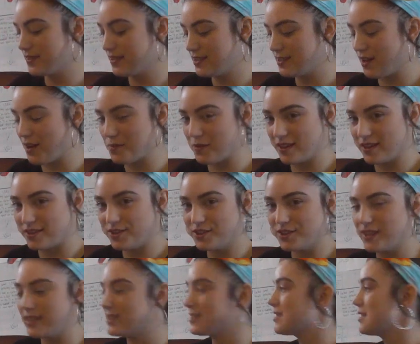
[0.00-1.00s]
So I'm going
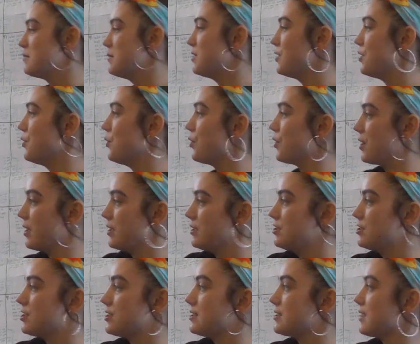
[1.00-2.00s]
to trace them in
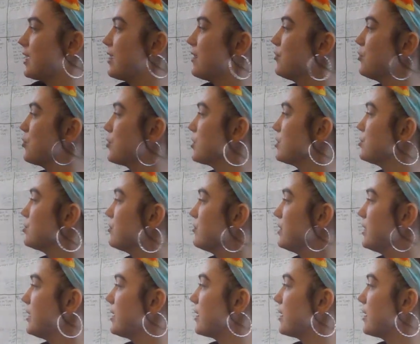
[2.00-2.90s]
orange because I have orange over